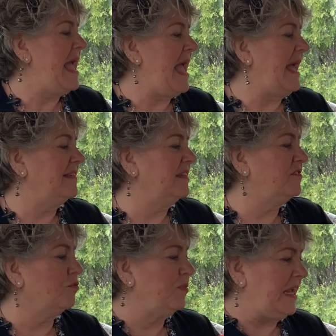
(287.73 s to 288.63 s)
And
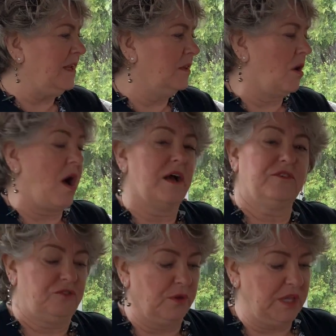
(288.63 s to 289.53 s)
it's a read-along,
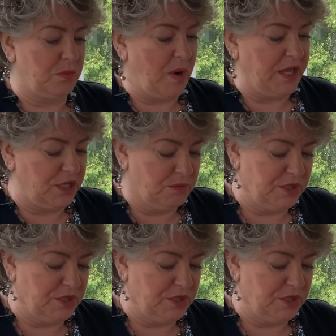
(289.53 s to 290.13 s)
so that what you